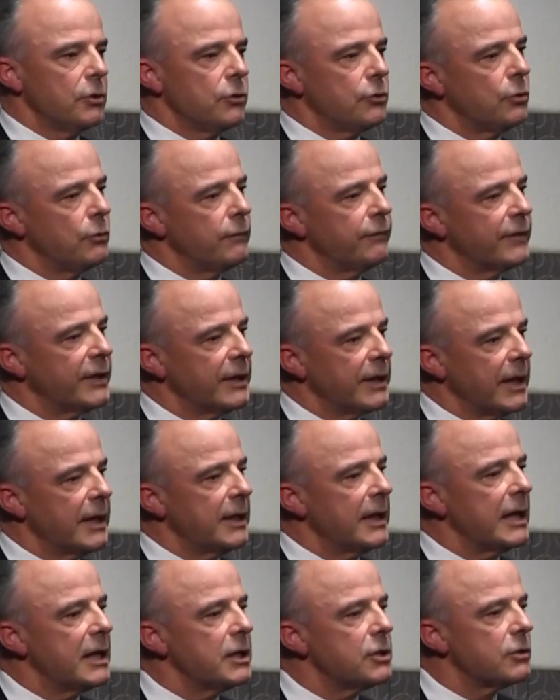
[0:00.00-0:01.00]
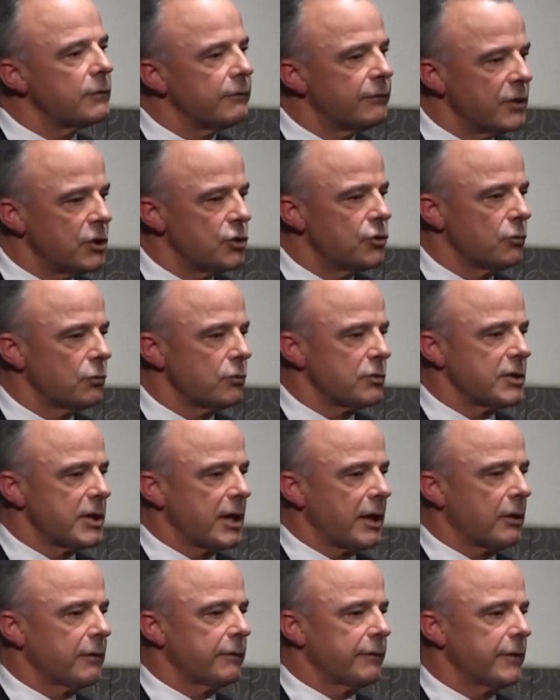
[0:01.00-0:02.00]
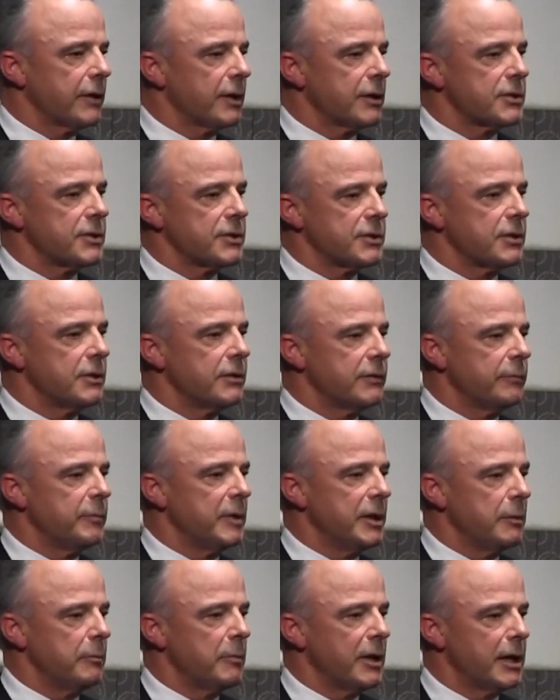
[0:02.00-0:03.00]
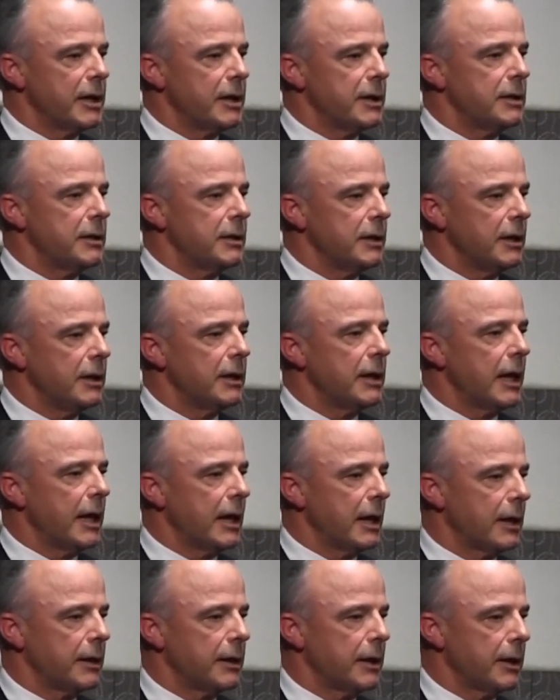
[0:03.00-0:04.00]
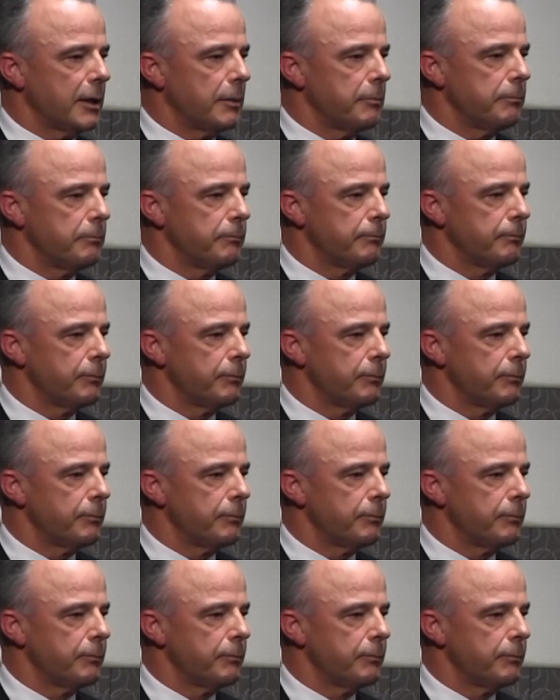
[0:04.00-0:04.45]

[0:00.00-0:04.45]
to forget individual sacrifices that have been made in our name.